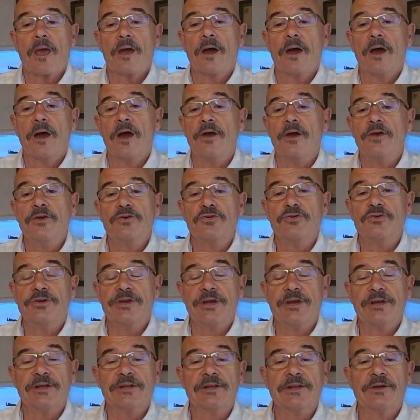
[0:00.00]
you're
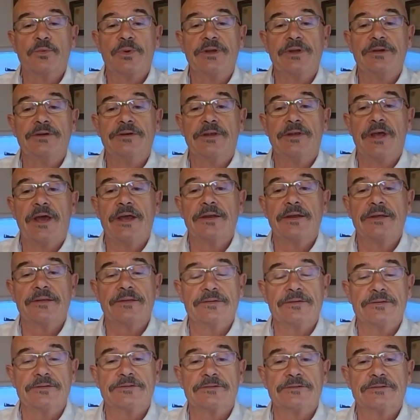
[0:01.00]
dealing with data
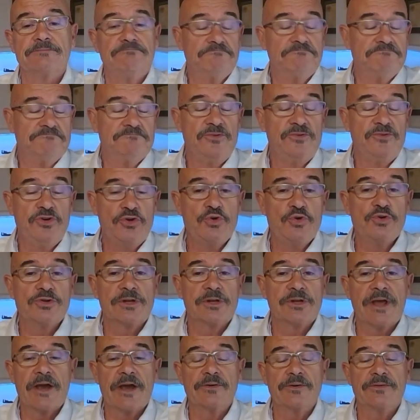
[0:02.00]
that's
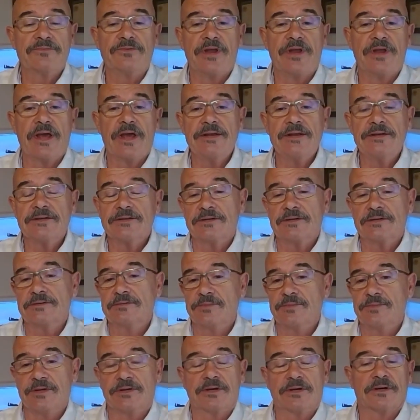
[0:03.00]
usually out of date
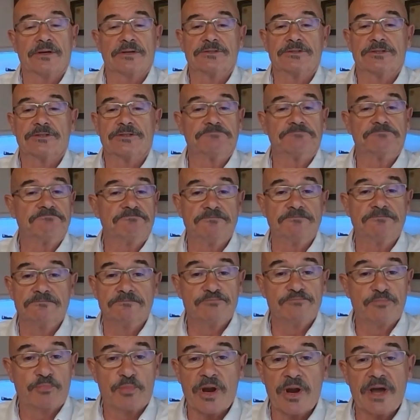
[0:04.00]
because
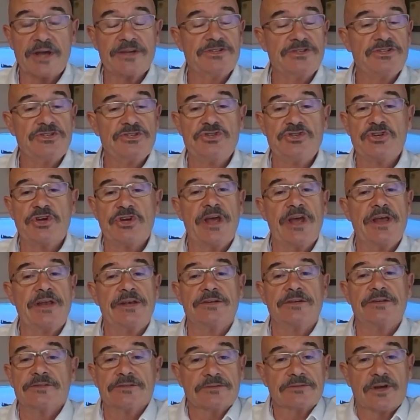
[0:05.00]
prices
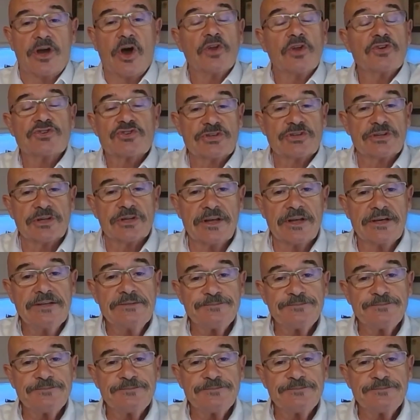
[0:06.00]
change constantly.